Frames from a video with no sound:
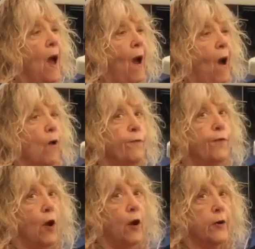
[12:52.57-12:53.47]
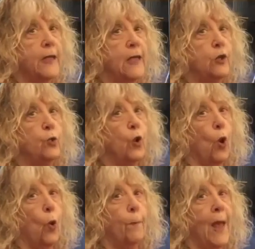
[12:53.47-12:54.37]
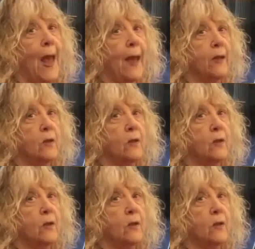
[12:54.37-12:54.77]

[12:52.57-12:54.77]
How far can you go back?